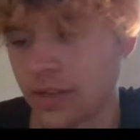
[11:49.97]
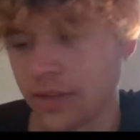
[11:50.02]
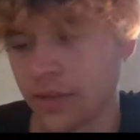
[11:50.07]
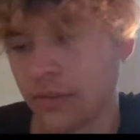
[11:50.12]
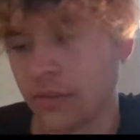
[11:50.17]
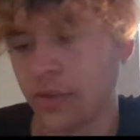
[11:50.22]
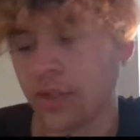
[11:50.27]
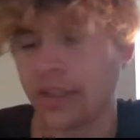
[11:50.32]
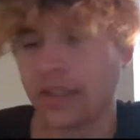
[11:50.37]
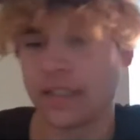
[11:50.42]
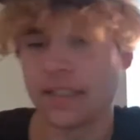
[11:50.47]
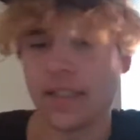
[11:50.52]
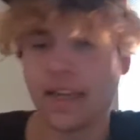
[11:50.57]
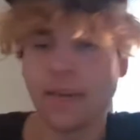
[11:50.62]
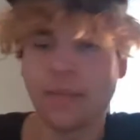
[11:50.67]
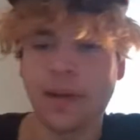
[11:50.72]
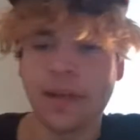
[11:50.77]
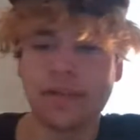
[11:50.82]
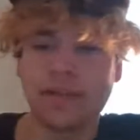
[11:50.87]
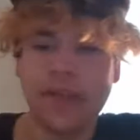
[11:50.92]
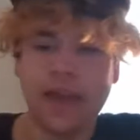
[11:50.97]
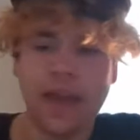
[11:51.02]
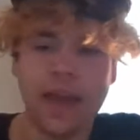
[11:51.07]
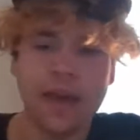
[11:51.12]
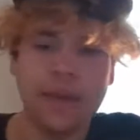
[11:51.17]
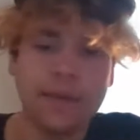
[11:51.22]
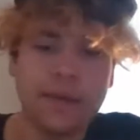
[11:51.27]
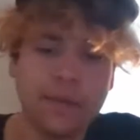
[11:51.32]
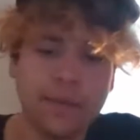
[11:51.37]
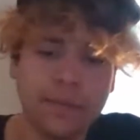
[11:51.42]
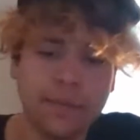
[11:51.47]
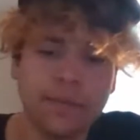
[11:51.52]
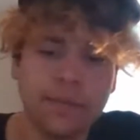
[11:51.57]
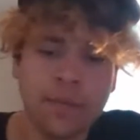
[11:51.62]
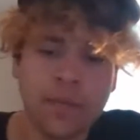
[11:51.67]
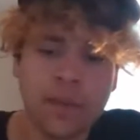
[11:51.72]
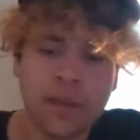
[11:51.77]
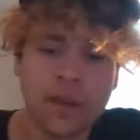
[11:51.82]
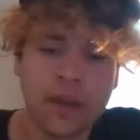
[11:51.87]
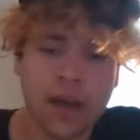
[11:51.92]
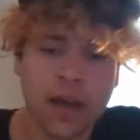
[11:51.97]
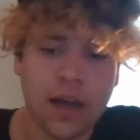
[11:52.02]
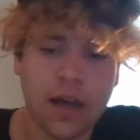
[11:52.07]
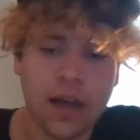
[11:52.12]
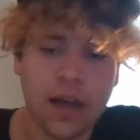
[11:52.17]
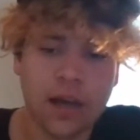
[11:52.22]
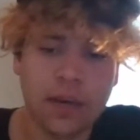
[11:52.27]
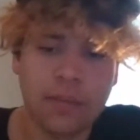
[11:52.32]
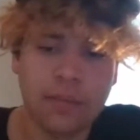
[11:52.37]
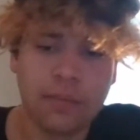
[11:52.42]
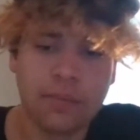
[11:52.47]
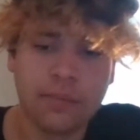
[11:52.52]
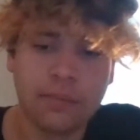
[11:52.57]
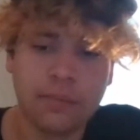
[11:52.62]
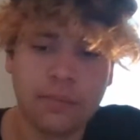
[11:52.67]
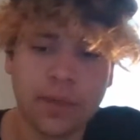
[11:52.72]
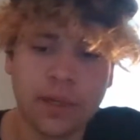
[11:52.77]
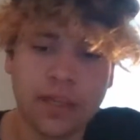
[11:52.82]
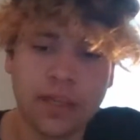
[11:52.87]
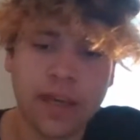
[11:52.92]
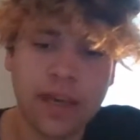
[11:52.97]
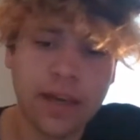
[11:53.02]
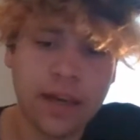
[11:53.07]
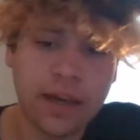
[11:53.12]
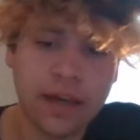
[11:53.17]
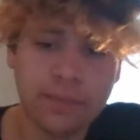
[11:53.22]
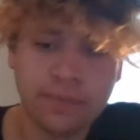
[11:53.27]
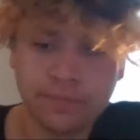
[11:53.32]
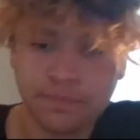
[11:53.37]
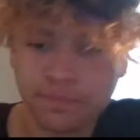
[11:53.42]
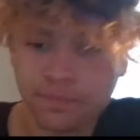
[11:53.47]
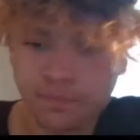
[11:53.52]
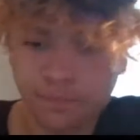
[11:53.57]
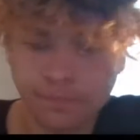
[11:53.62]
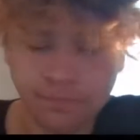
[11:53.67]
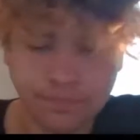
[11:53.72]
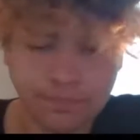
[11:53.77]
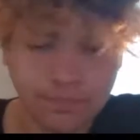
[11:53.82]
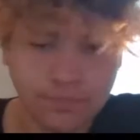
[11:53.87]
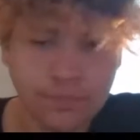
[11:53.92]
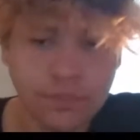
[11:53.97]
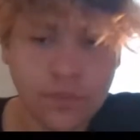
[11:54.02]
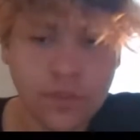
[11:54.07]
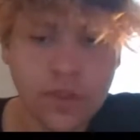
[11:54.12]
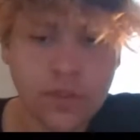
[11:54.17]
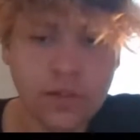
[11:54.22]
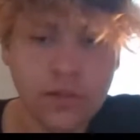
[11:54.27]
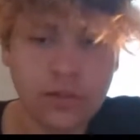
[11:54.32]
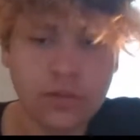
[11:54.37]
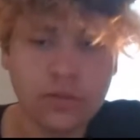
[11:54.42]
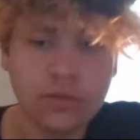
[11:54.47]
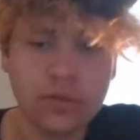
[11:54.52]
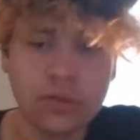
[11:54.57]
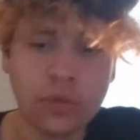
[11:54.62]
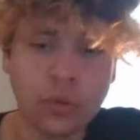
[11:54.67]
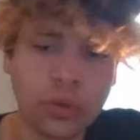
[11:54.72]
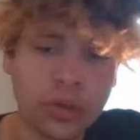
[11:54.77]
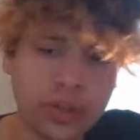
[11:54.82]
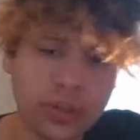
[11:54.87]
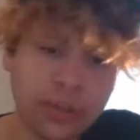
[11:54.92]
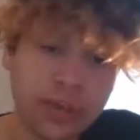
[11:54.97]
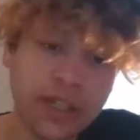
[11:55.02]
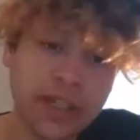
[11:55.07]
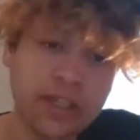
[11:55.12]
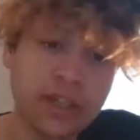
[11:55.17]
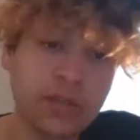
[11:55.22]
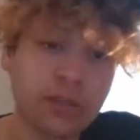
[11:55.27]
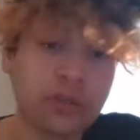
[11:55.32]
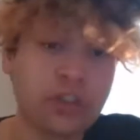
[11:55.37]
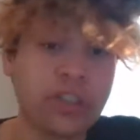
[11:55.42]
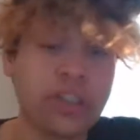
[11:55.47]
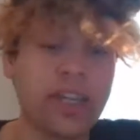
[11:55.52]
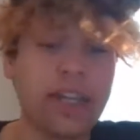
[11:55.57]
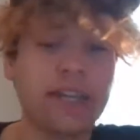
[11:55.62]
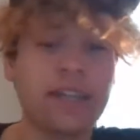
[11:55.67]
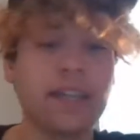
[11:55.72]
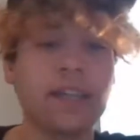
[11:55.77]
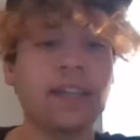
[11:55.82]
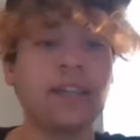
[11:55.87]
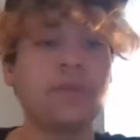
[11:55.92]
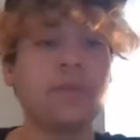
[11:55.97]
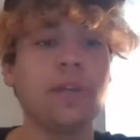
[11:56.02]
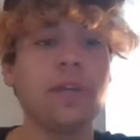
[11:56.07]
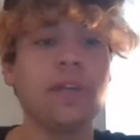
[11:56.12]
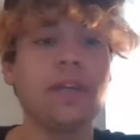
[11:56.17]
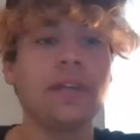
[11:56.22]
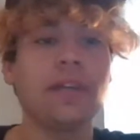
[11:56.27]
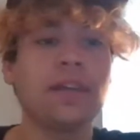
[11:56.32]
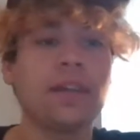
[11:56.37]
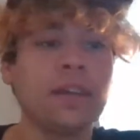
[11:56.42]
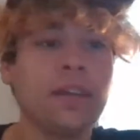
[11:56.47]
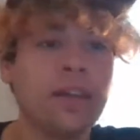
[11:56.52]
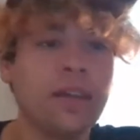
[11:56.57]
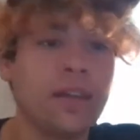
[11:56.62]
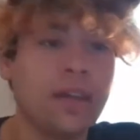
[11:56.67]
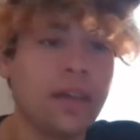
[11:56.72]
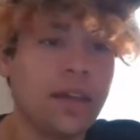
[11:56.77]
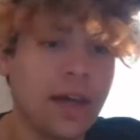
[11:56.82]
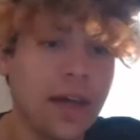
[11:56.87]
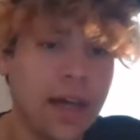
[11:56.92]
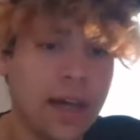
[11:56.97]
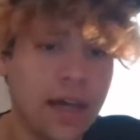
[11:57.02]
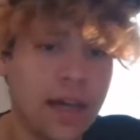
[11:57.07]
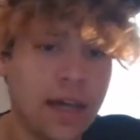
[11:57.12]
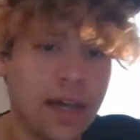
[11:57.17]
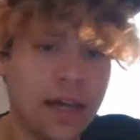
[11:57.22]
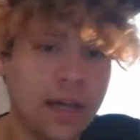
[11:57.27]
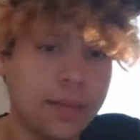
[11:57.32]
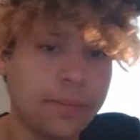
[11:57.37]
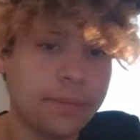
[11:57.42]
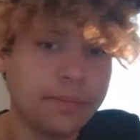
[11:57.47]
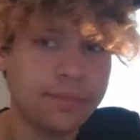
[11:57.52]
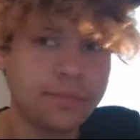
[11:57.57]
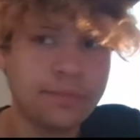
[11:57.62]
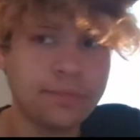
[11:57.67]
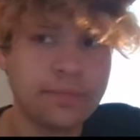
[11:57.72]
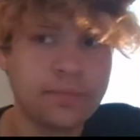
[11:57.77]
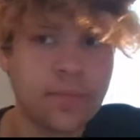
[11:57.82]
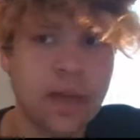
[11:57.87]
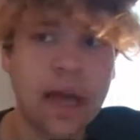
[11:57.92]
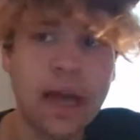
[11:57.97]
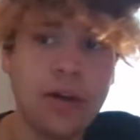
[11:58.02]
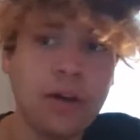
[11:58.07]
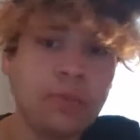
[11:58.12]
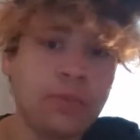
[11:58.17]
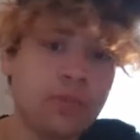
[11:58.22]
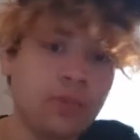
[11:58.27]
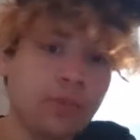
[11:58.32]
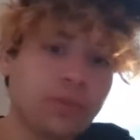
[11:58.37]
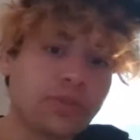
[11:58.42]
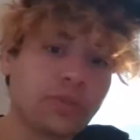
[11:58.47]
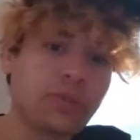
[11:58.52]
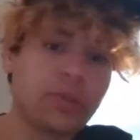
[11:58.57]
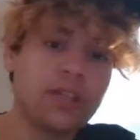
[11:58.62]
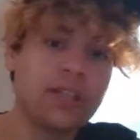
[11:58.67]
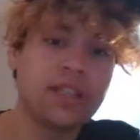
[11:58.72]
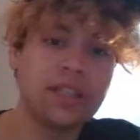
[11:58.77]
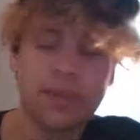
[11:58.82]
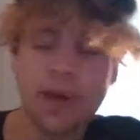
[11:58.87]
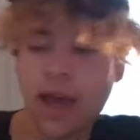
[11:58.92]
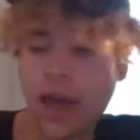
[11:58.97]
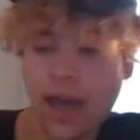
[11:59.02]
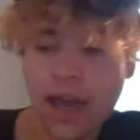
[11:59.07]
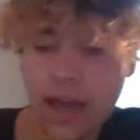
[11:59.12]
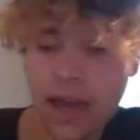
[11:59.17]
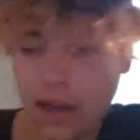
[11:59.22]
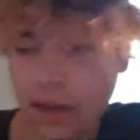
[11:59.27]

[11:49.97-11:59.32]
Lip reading: nothing really to say about that. But yeah, Georgia plays Georgia Tech next week. I hope Georgia wins by